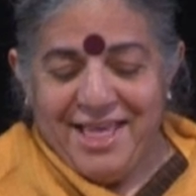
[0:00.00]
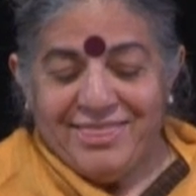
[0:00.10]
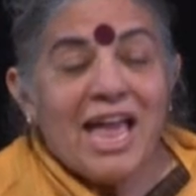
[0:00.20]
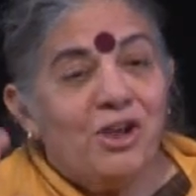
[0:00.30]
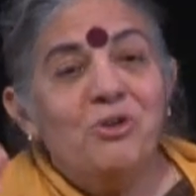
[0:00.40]

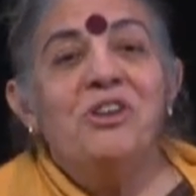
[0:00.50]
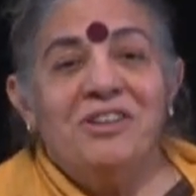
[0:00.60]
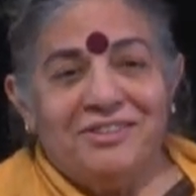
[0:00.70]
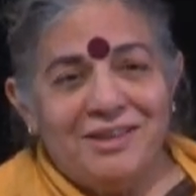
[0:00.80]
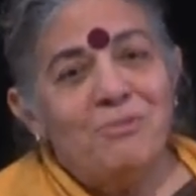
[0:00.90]
Thank
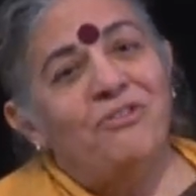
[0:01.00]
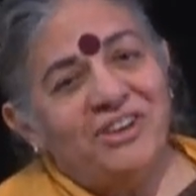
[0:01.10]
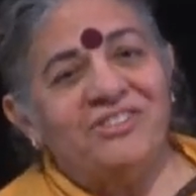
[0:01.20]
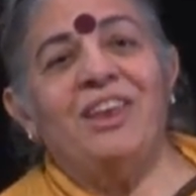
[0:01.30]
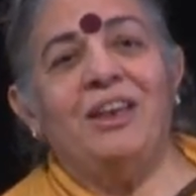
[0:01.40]
goodness some of
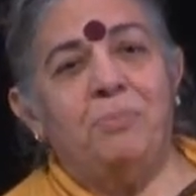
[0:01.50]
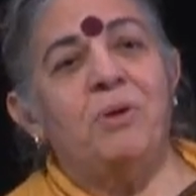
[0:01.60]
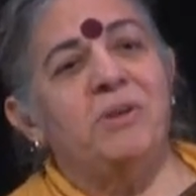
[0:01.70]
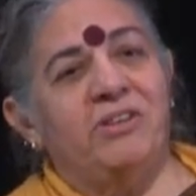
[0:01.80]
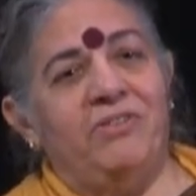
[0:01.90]
us stayed
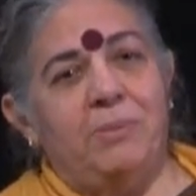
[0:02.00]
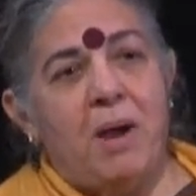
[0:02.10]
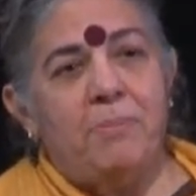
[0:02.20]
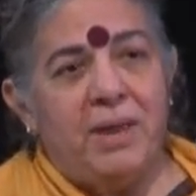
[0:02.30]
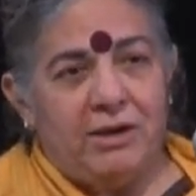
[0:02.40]
primitive and
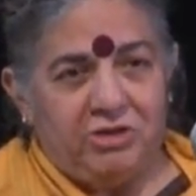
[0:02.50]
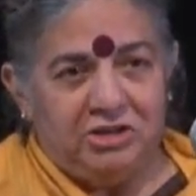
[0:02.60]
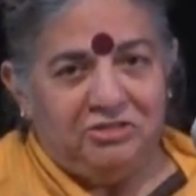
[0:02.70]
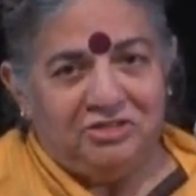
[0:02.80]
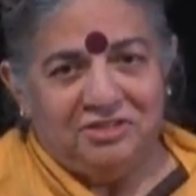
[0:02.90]

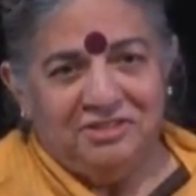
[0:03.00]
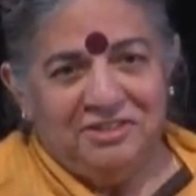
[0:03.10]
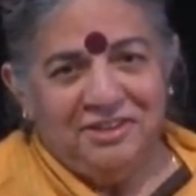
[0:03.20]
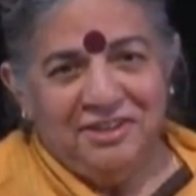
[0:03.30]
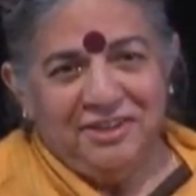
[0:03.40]
barbarians,
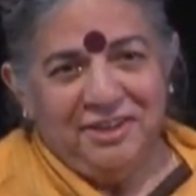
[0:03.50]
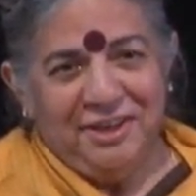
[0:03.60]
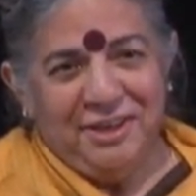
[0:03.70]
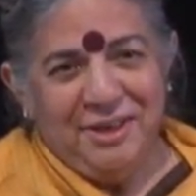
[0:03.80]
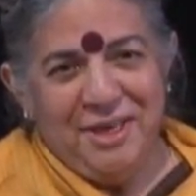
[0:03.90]

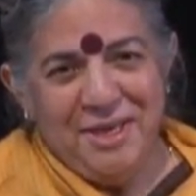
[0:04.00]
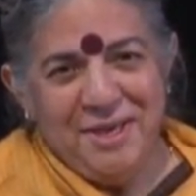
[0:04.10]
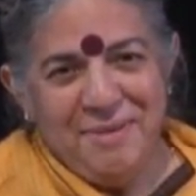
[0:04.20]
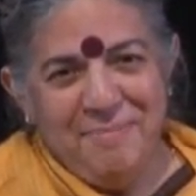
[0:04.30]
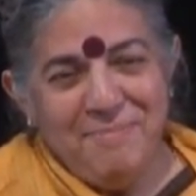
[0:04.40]

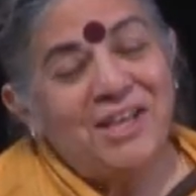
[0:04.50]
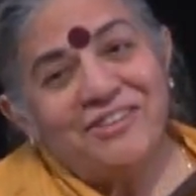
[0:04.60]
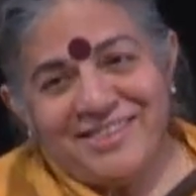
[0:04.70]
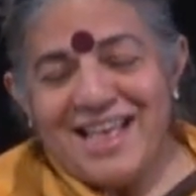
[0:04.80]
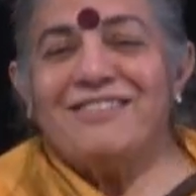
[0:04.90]

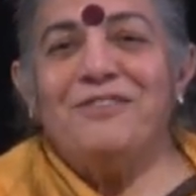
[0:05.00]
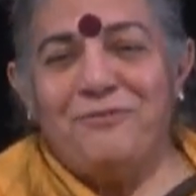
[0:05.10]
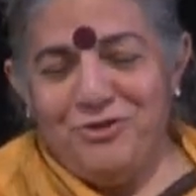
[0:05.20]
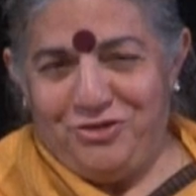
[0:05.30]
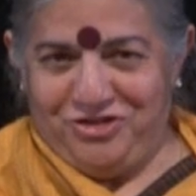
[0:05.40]
because that's the
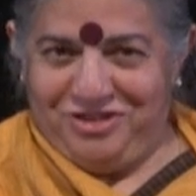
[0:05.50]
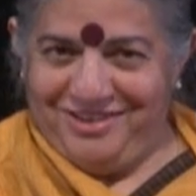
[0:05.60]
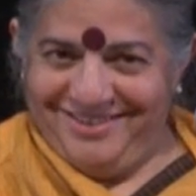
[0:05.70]
future.